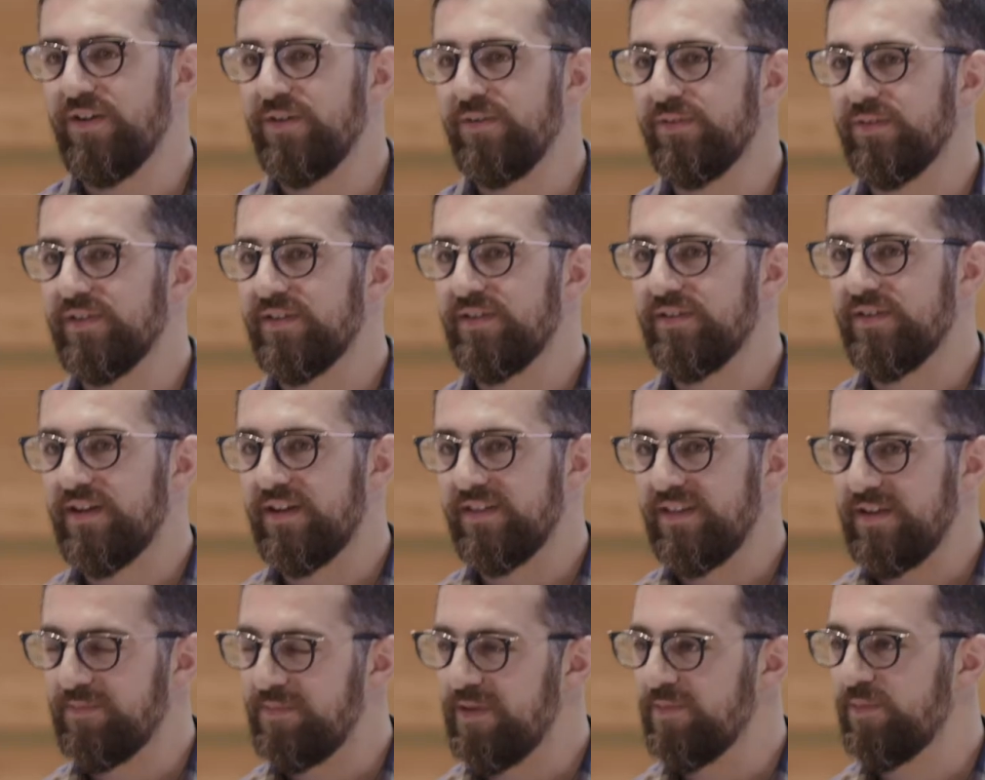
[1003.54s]
to use it.
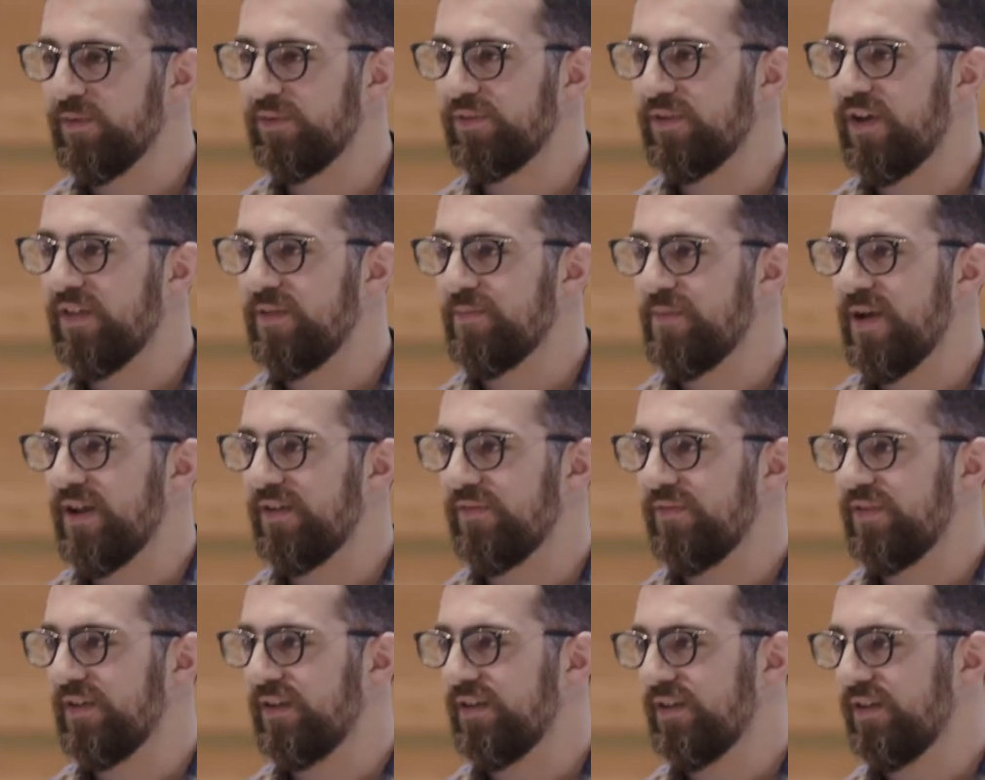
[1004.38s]
I think people saw the
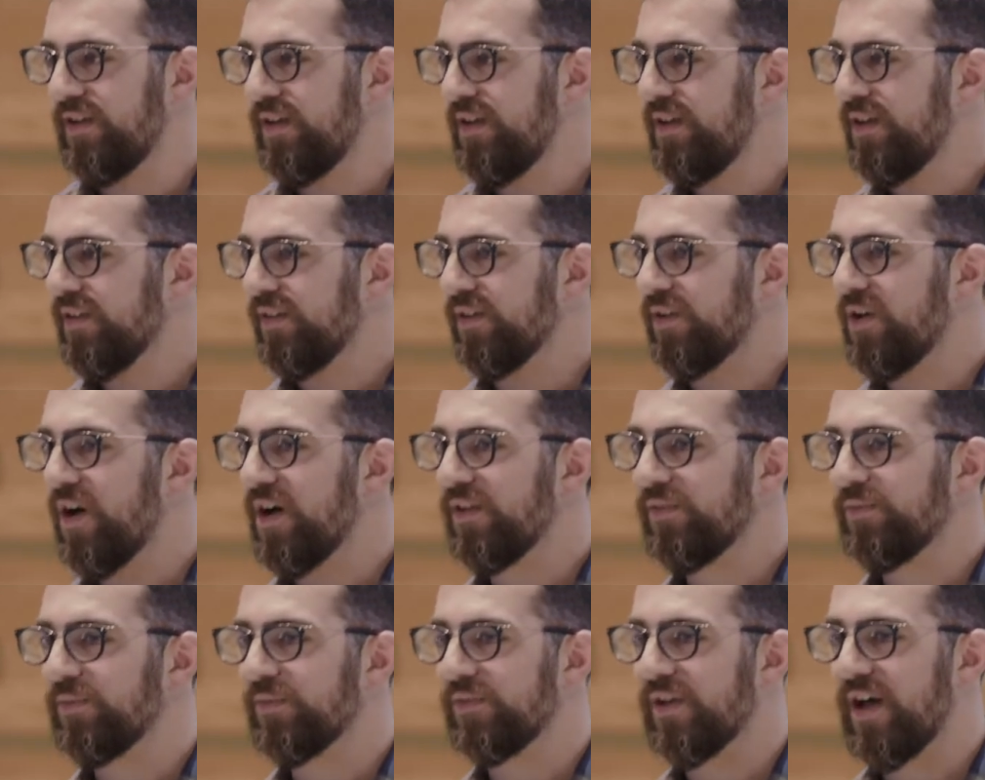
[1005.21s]
benefit. The
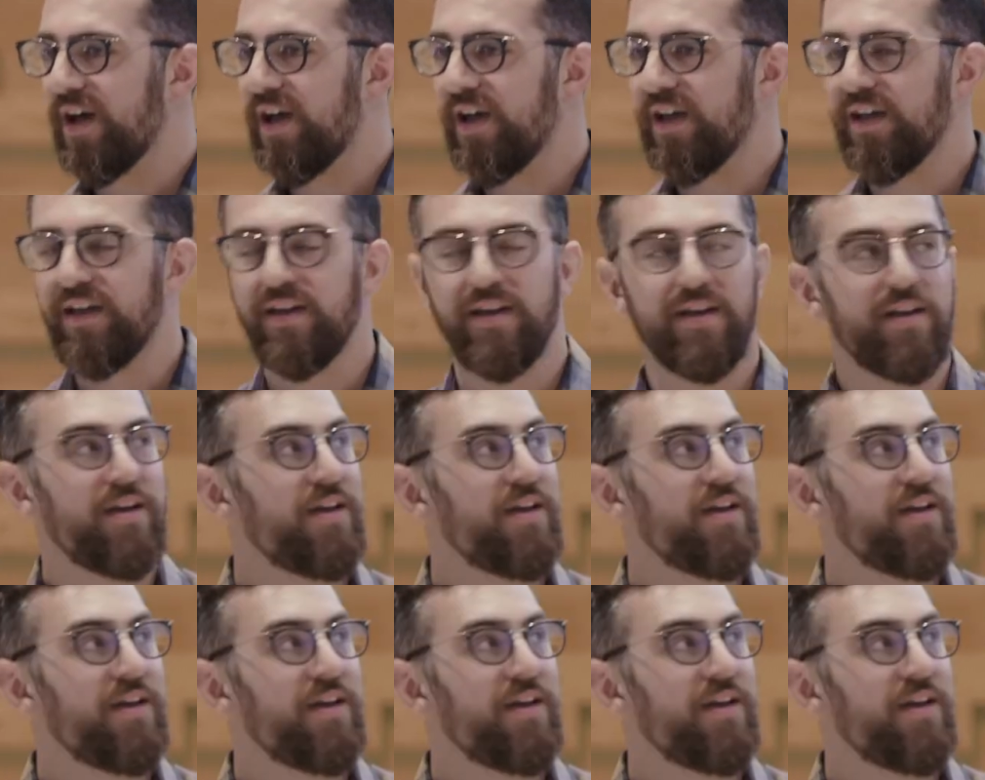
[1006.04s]
cost was high.